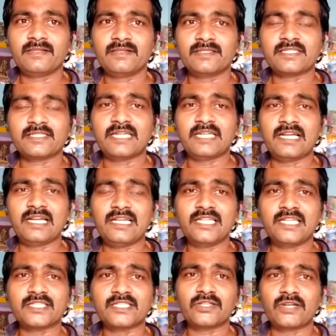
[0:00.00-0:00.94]
So
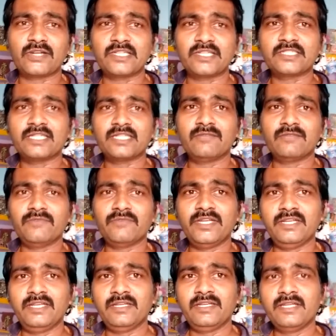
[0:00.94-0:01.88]
unless or until
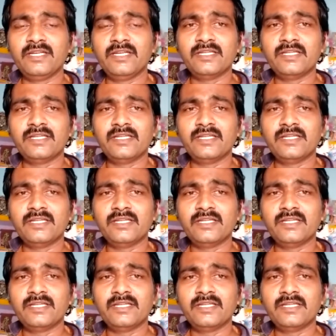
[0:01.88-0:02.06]
we